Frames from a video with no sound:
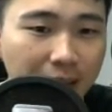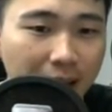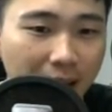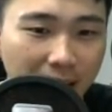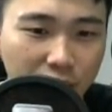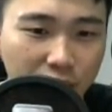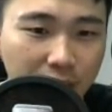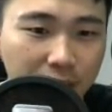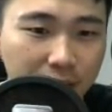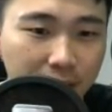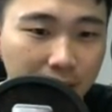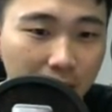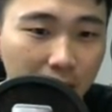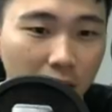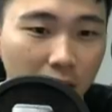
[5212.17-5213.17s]
I actually
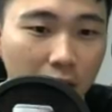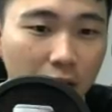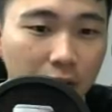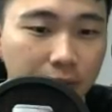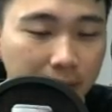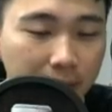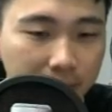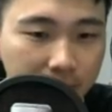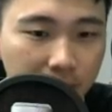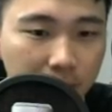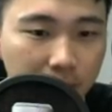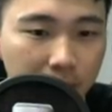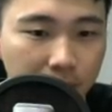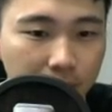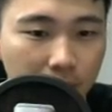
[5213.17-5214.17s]
did a lot of
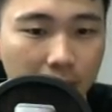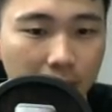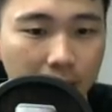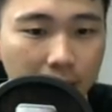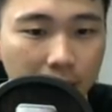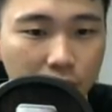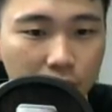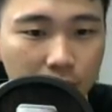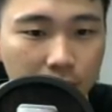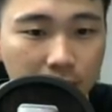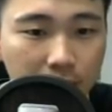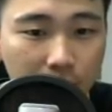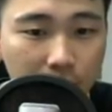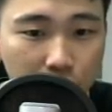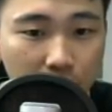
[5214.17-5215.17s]
testing before I actually
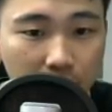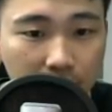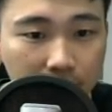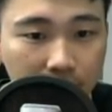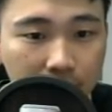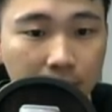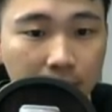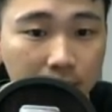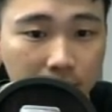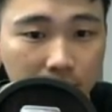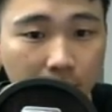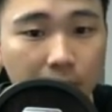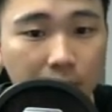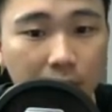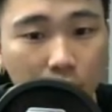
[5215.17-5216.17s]
suggest
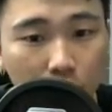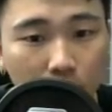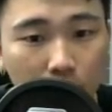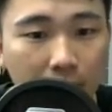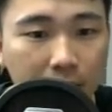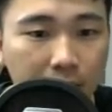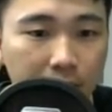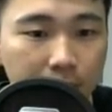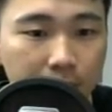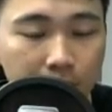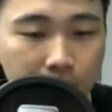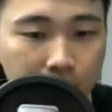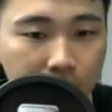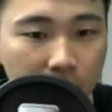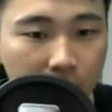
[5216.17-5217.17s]
something to Madhead,
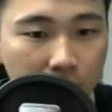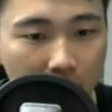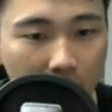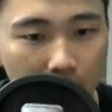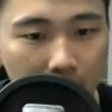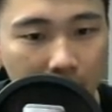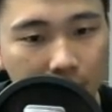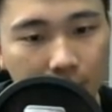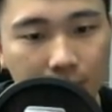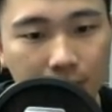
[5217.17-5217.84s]
right? But